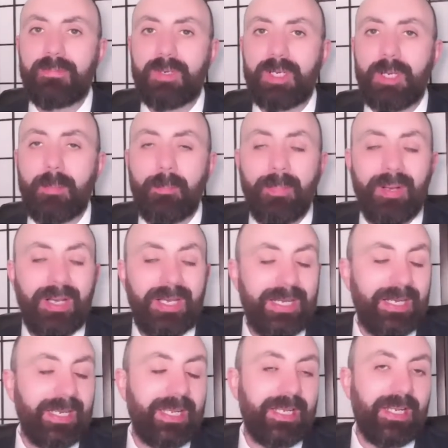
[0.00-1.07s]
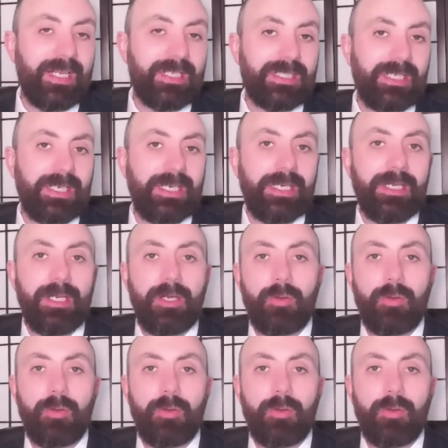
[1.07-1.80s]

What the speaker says: completely and utterly